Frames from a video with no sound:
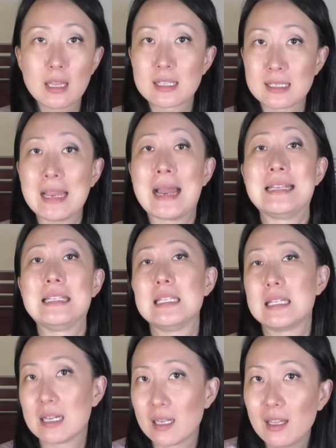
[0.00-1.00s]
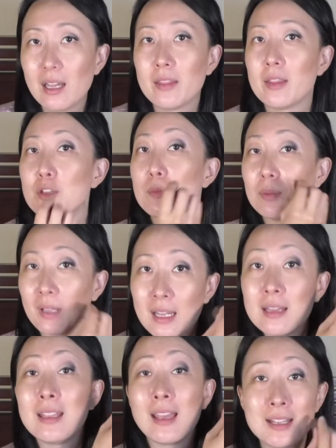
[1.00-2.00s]
That's the idea, and then you
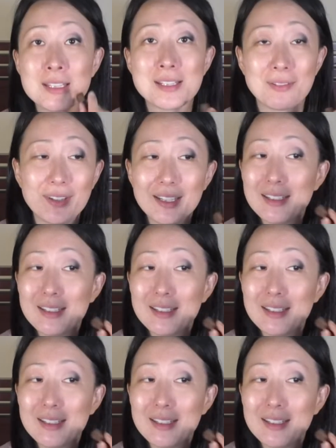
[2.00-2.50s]
blend the ends of